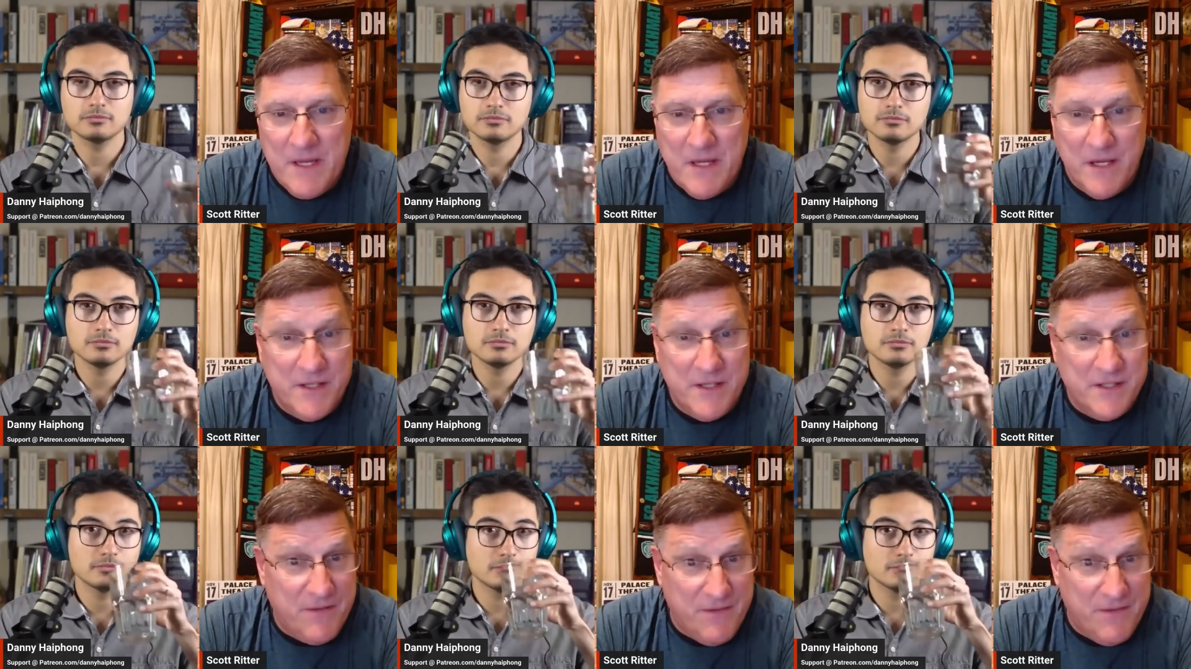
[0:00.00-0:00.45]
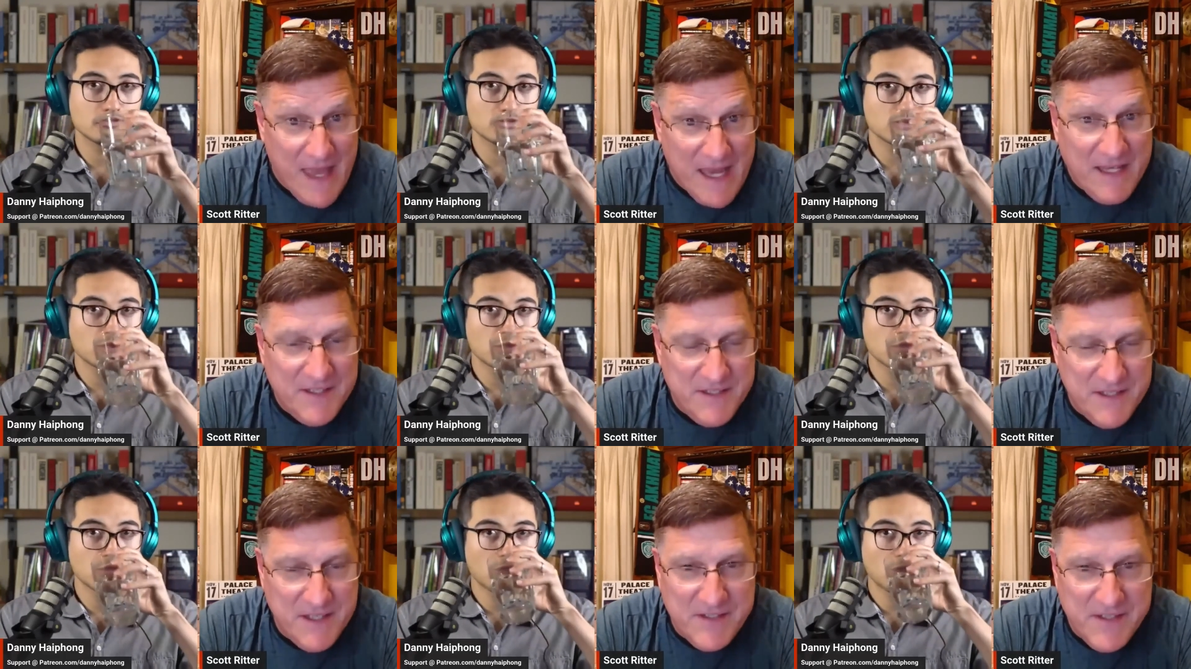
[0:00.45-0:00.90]
Speaker 1: Because
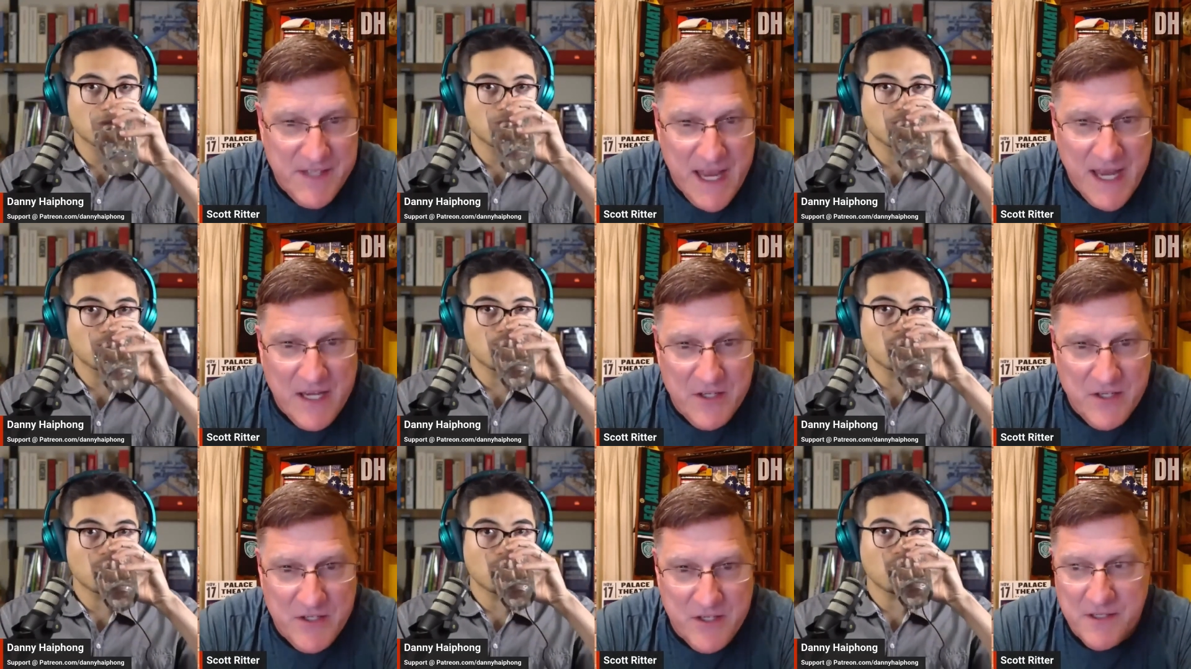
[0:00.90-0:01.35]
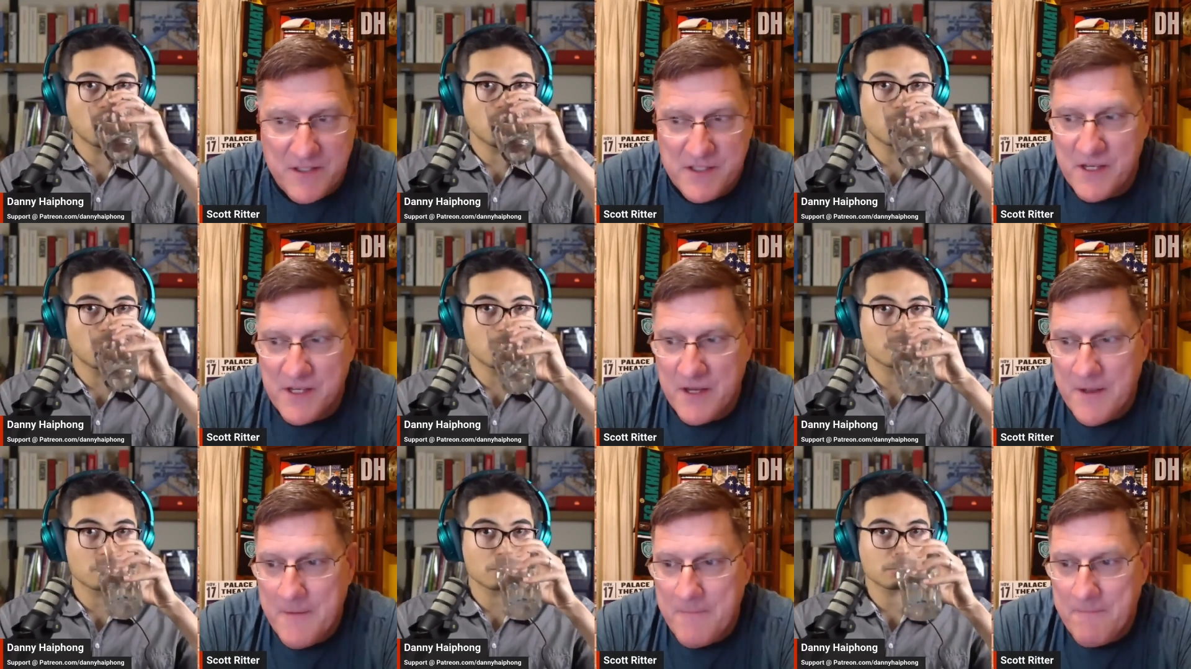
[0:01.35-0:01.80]
thanks to
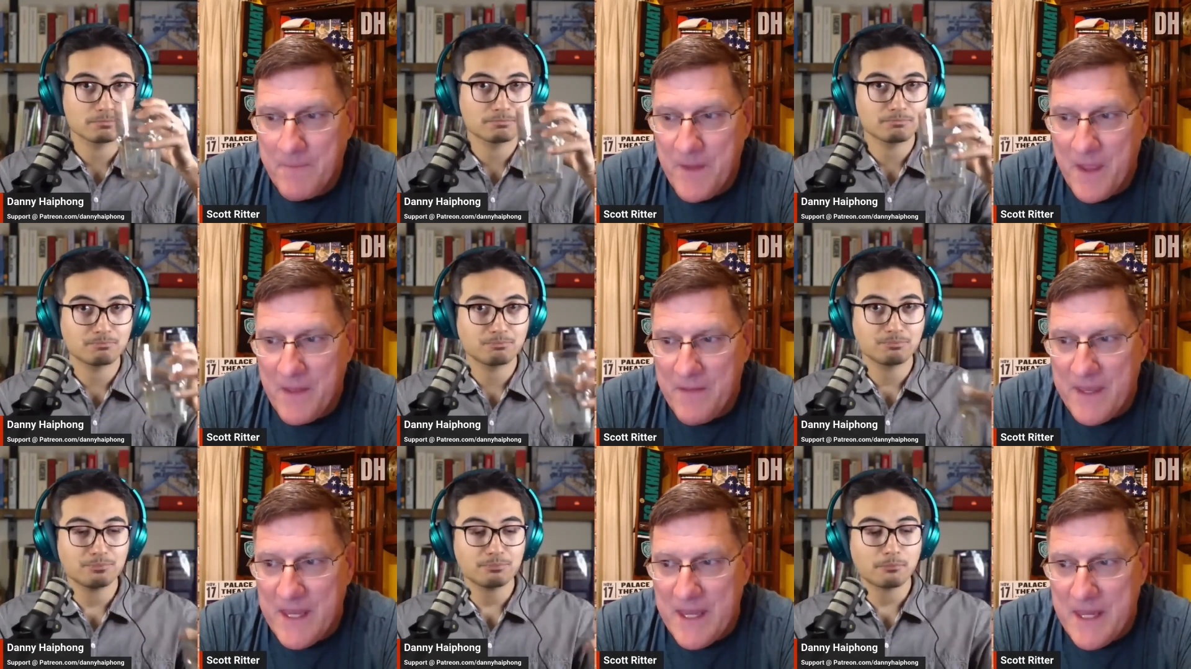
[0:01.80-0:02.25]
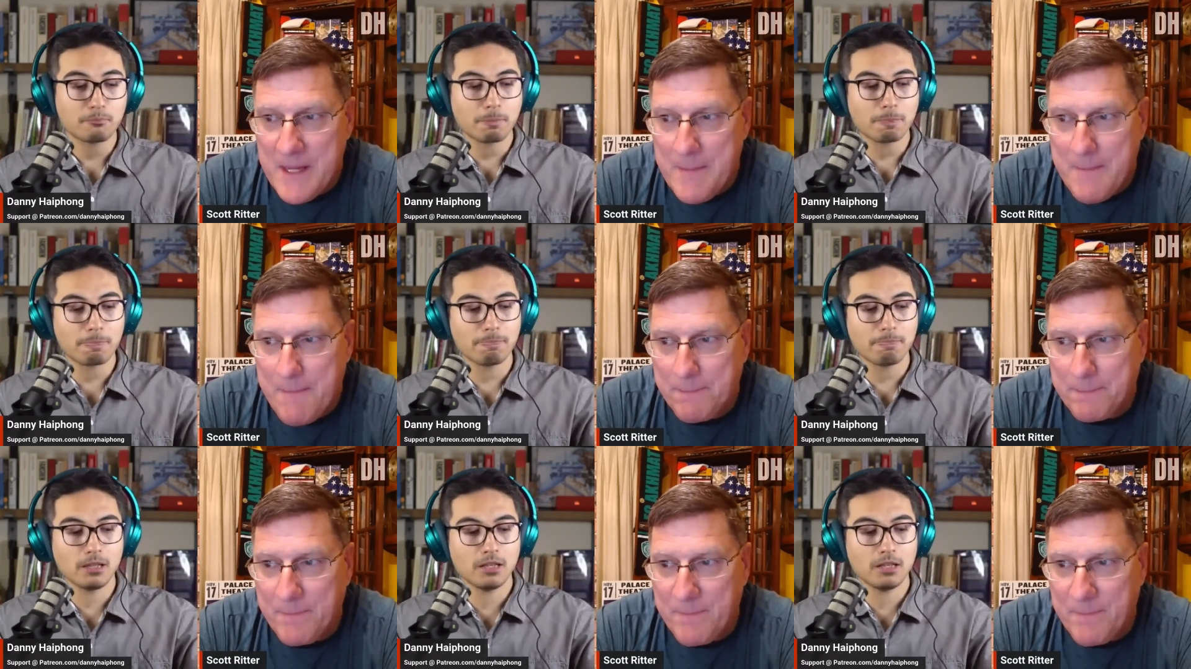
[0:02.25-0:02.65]
sanctions, the